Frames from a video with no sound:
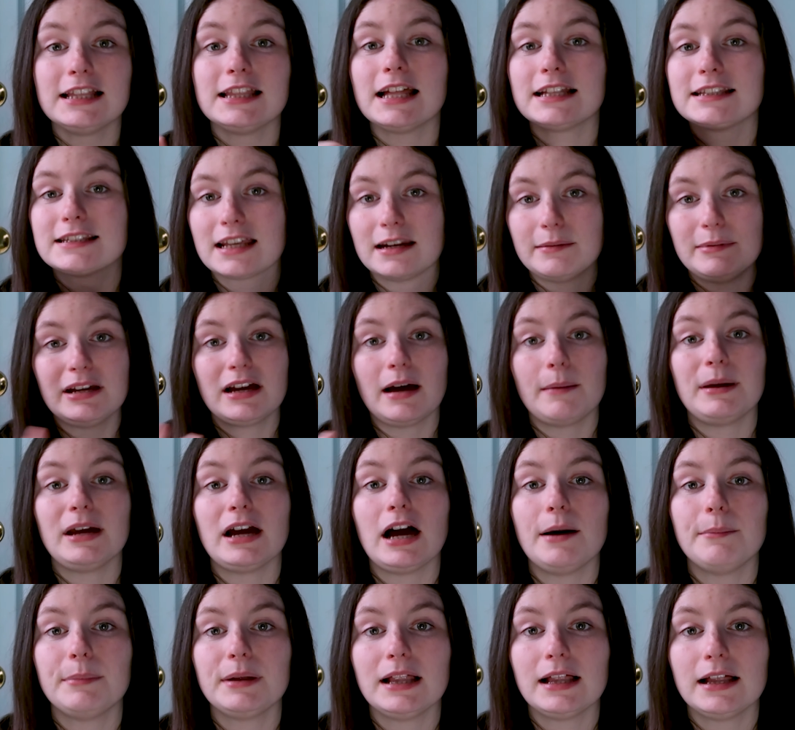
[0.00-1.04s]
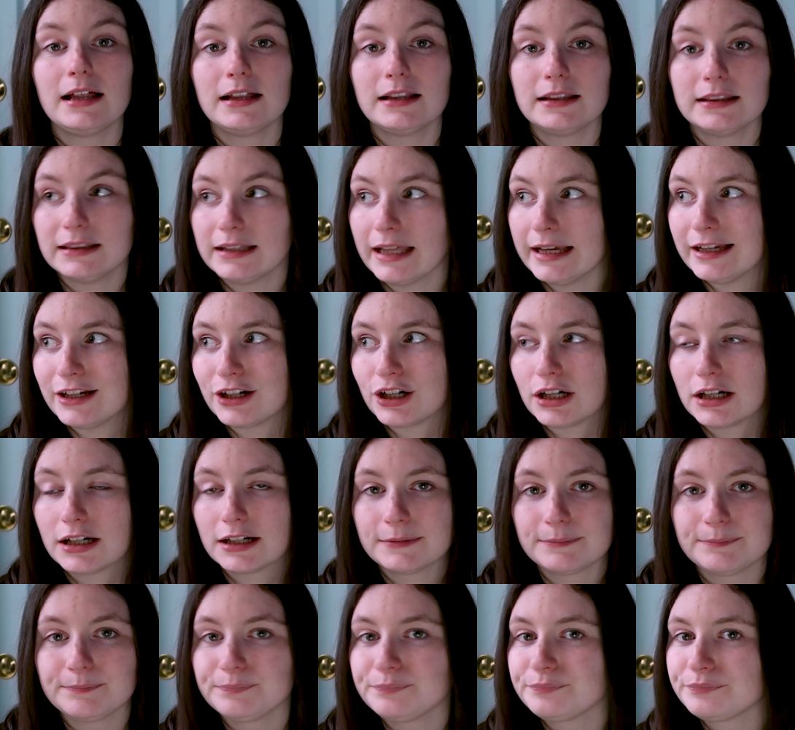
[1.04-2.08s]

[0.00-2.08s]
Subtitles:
that's gonna be coming up later